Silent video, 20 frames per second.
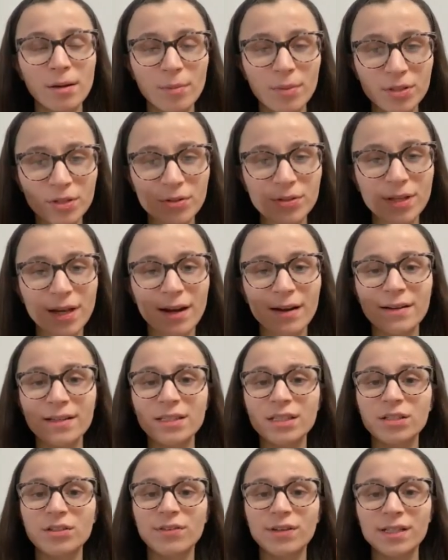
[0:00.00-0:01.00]
Pituitary
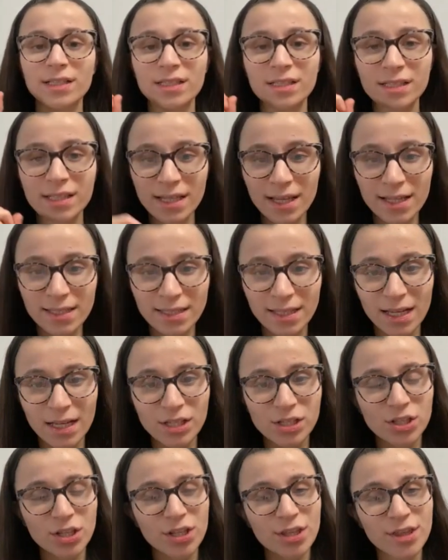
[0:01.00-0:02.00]
secretes
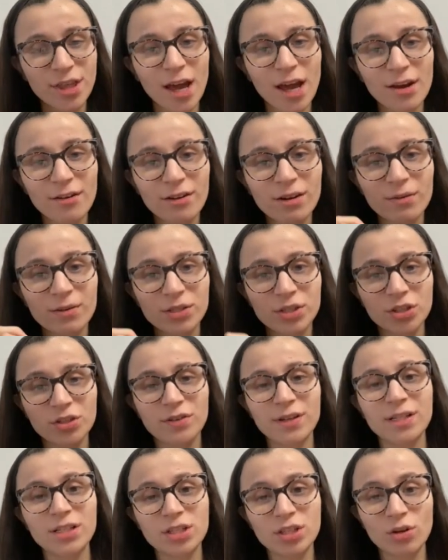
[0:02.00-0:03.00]
TSH to the thyroid, which
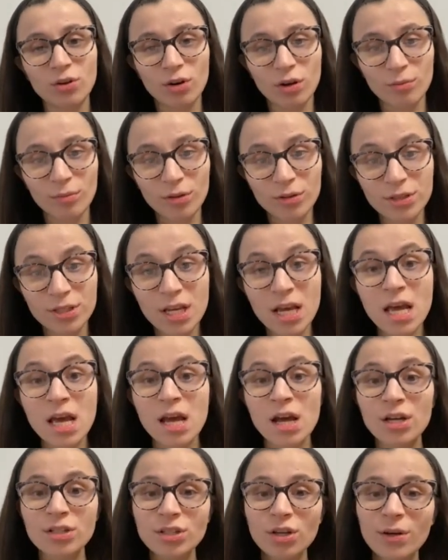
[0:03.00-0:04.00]
secretes the hormones.
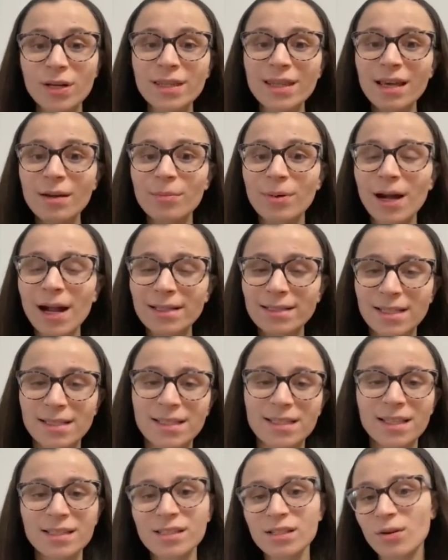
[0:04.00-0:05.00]
So in that
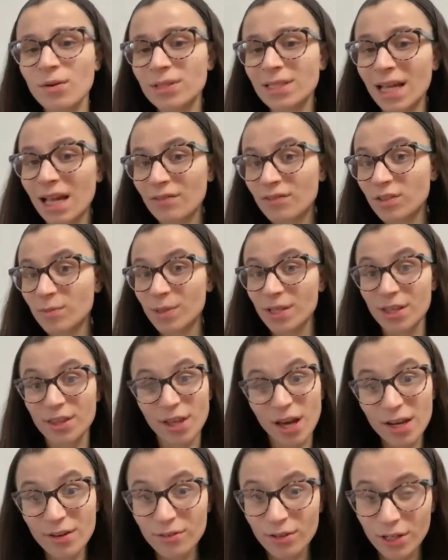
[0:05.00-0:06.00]
process, it doesn't always have to be the
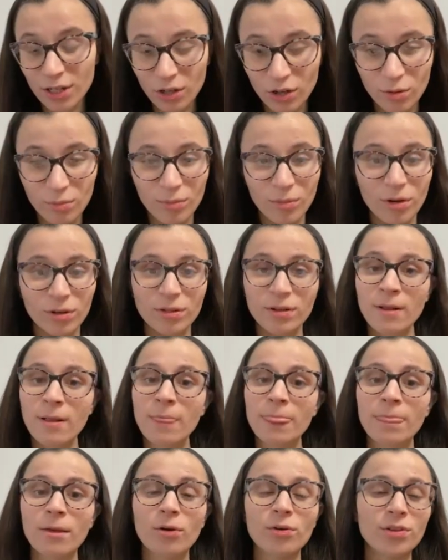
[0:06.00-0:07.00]
thyroid hormone
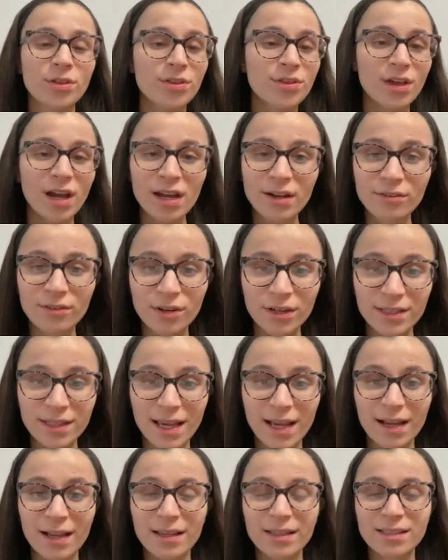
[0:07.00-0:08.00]
or the thyroid
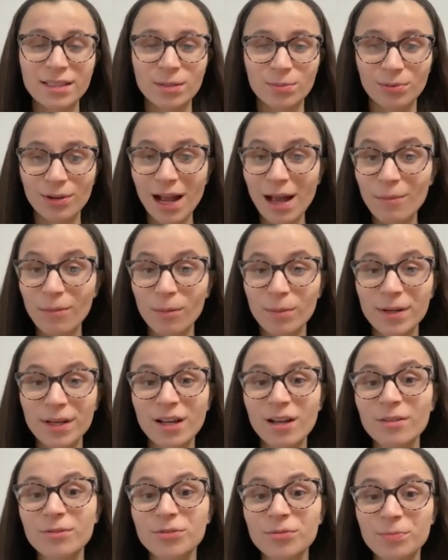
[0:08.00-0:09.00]
that is the problem. It
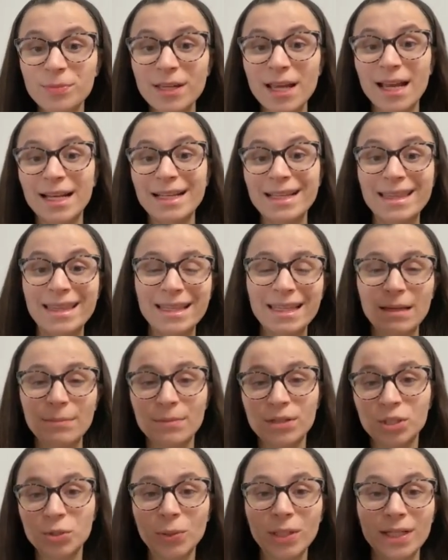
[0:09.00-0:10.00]
could be anything
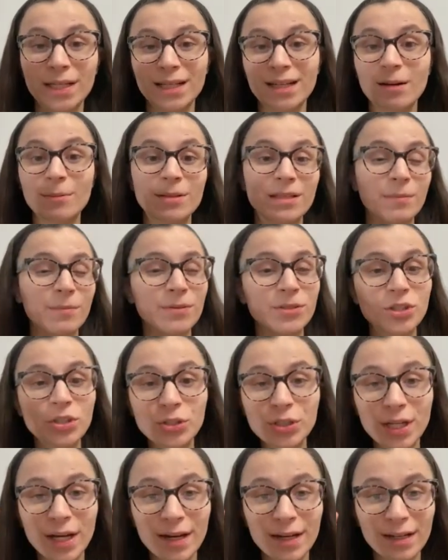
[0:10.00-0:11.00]
in between. It could be the
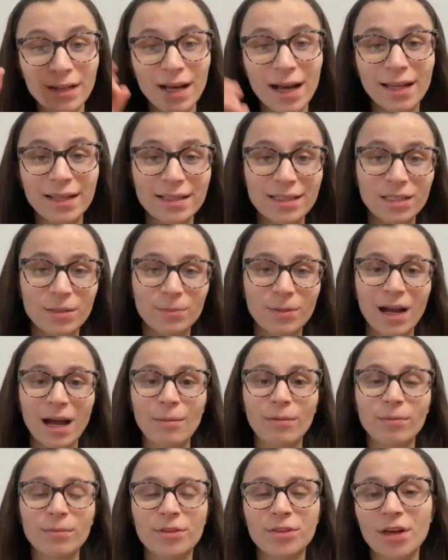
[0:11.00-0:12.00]
pituitary gland is the
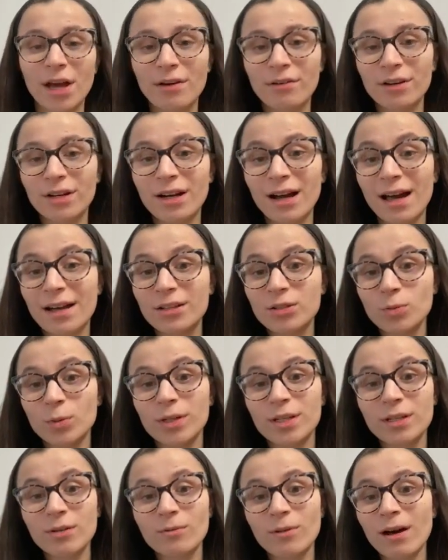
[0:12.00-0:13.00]
problem. The thyroid gland is
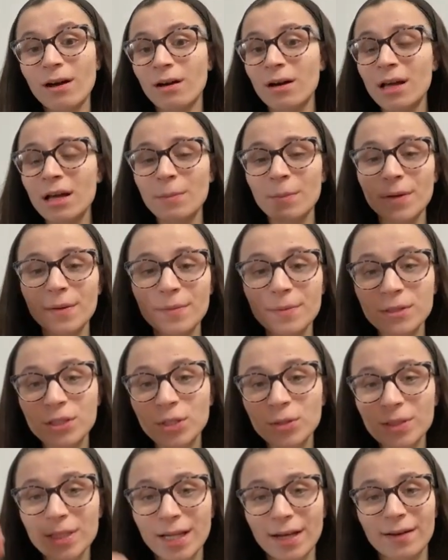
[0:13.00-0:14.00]
working well, but
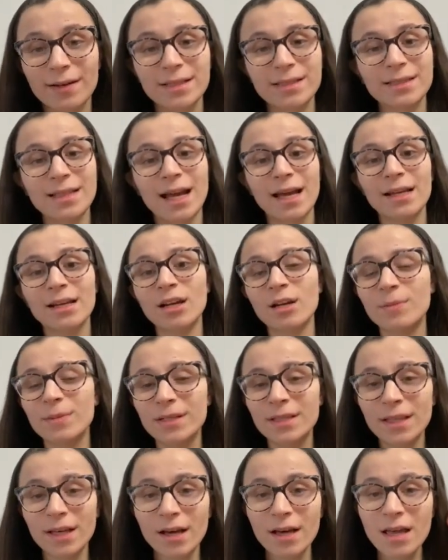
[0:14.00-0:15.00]
pituitary is not. It could
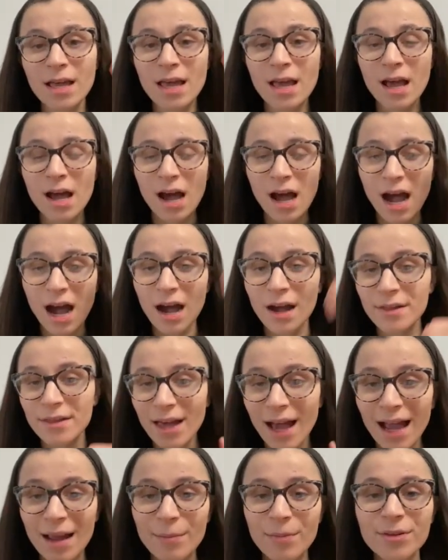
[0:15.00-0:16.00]
be the
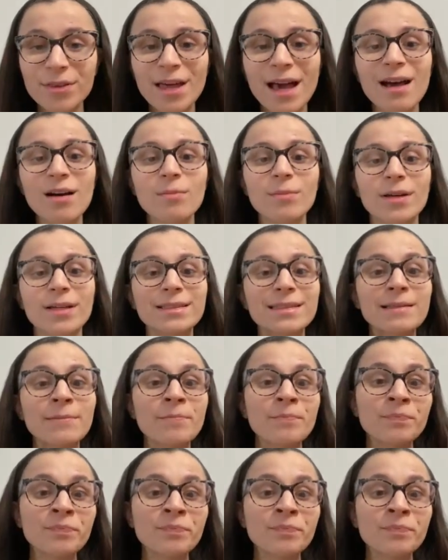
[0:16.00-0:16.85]
hypothalamus.